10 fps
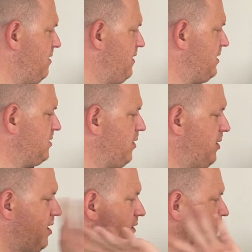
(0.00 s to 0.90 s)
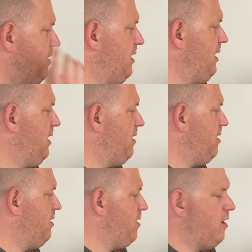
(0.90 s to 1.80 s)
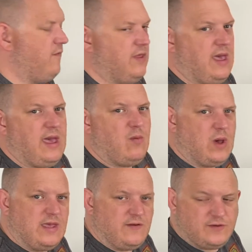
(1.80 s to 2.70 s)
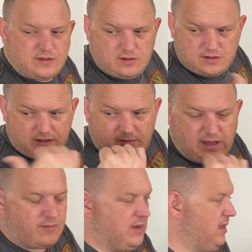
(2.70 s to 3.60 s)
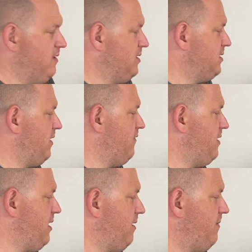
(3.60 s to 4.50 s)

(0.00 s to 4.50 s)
That's going over the airwaves to the Mac Mini that's over there.